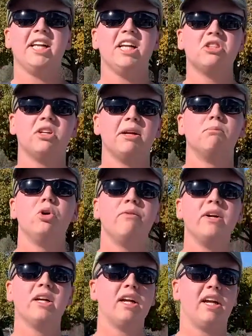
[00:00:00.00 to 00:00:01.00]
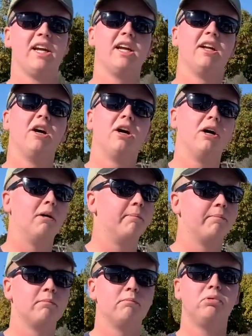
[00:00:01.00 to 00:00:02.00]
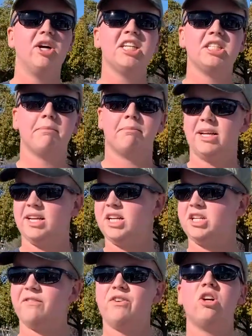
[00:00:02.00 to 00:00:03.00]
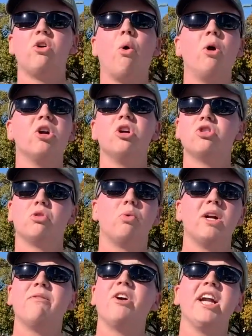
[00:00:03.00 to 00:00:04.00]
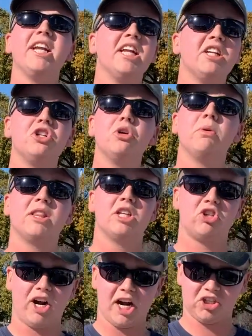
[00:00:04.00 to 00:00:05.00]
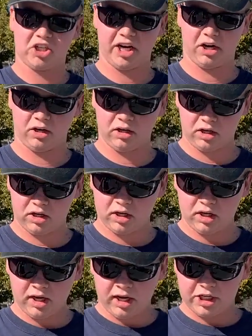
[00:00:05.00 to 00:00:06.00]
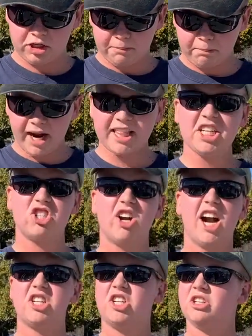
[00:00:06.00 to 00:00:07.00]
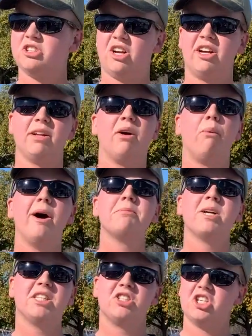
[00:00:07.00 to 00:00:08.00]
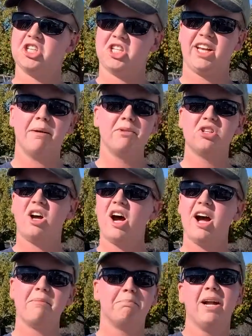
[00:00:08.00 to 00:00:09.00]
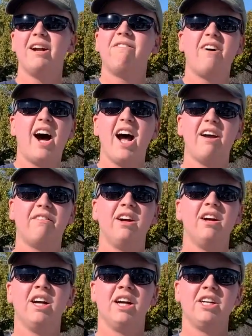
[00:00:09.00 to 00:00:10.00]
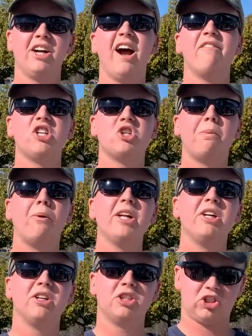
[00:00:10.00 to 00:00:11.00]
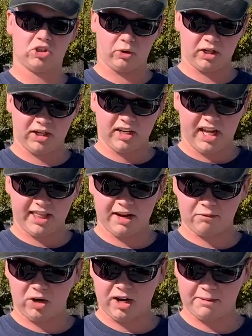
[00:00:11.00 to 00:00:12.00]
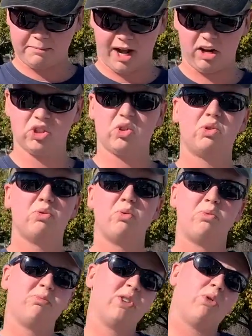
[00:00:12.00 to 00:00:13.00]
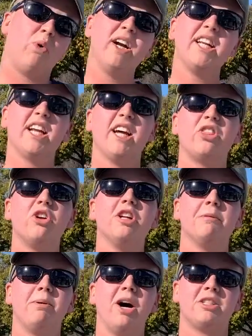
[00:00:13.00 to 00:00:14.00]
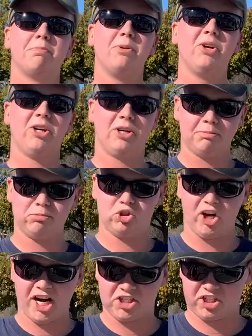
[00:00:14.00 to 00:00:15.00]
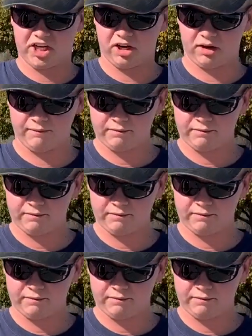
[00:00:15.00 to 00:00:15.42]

easily move it and um, place it in different corners or whatever I need to do with the drag scale. You can buy these drag scales on websites such as Amazon, Big Five, your average sporting goods store, and they run about 20 to 30 bucks per drag scale.